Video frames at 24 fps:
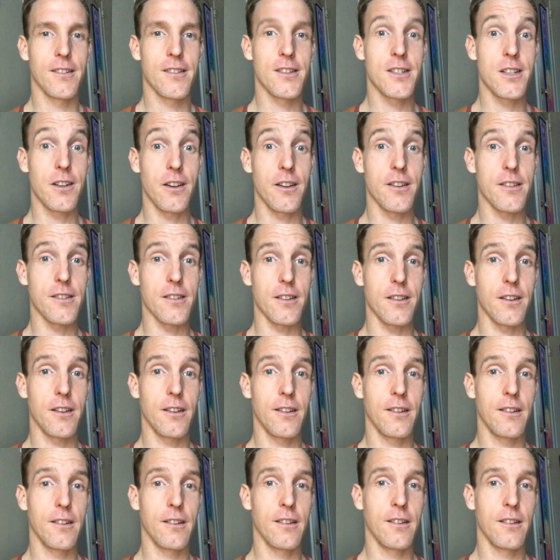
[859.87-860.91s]
Seriously.
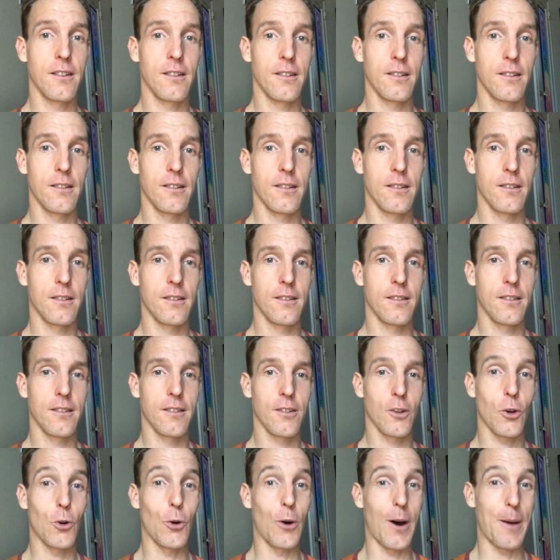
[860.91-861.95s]

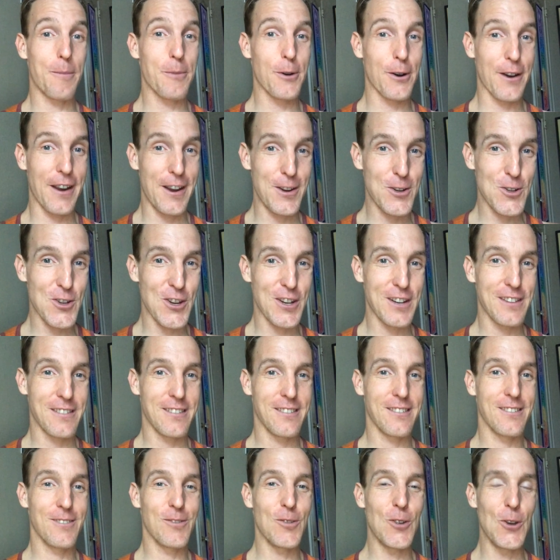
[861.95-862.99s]
Cooperation,
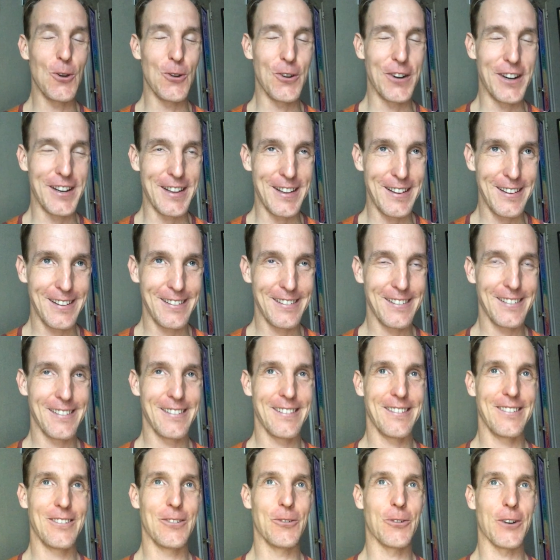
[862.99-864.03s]
unity.
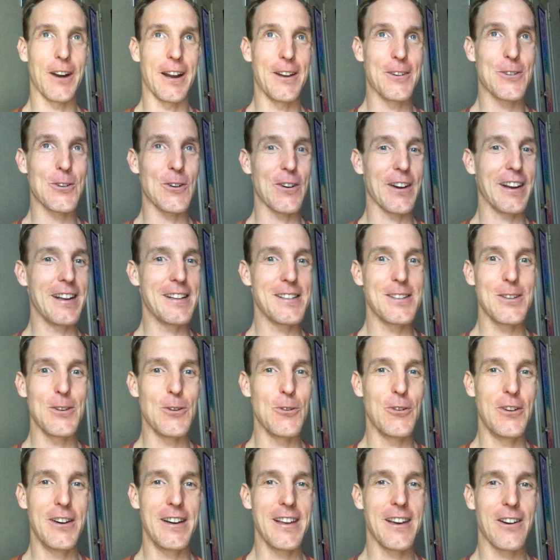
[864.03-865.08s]
We're entering into
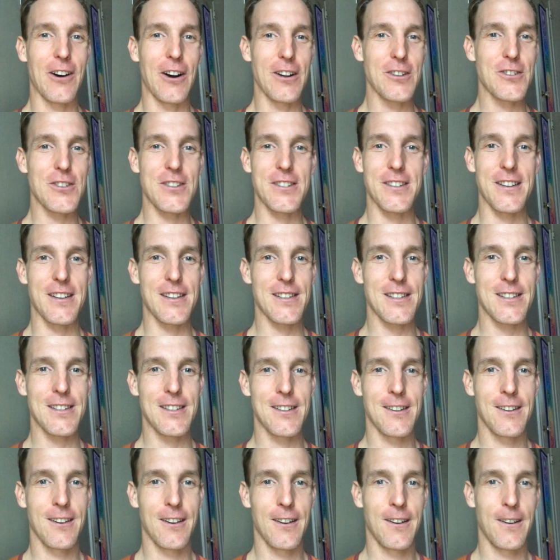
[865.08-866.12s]
unity consciousness.
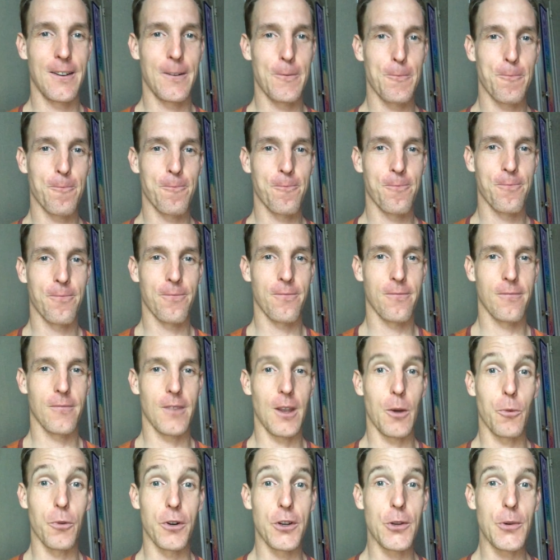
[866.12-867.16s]

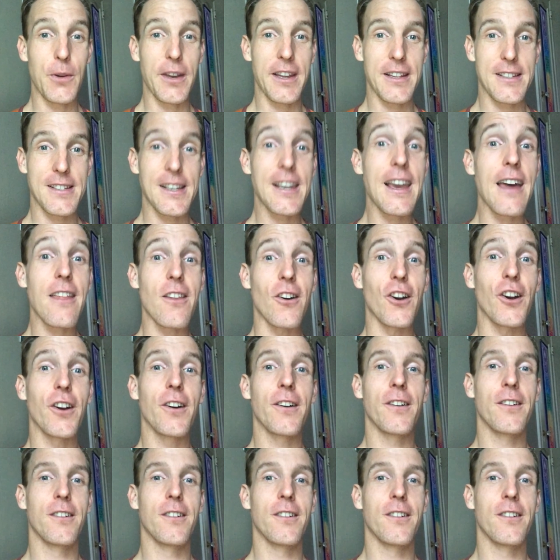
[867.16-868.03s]
And we're doing it together.